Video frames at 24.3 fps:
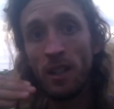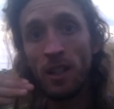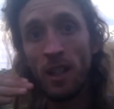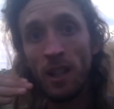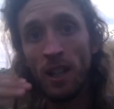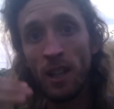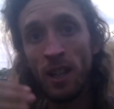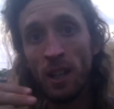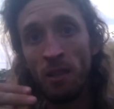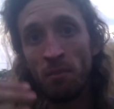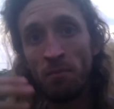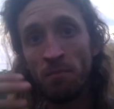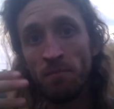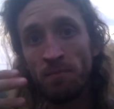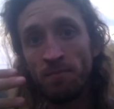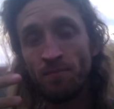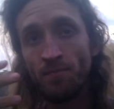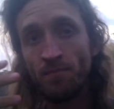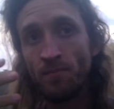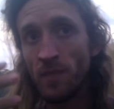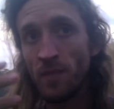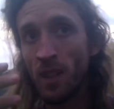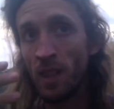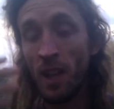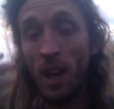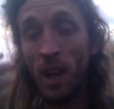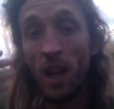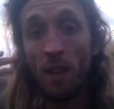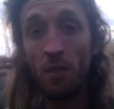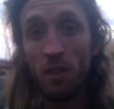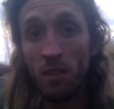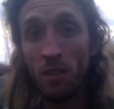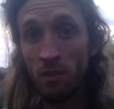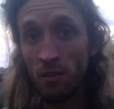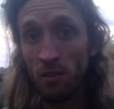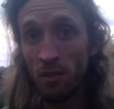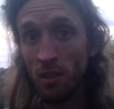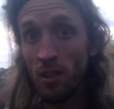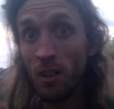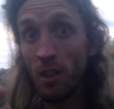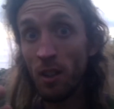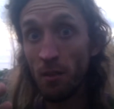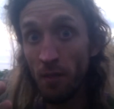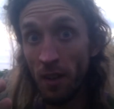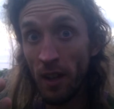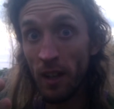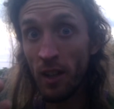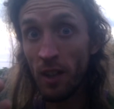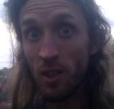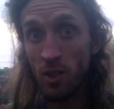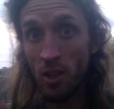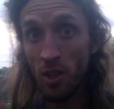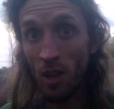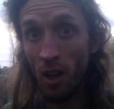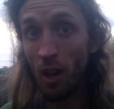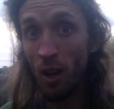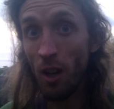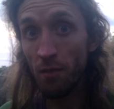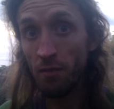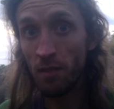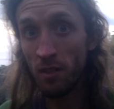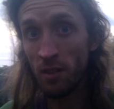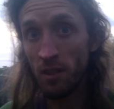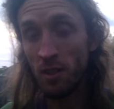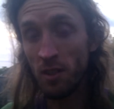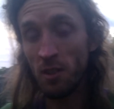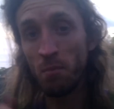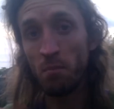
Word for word: um, and having a lot of energy often.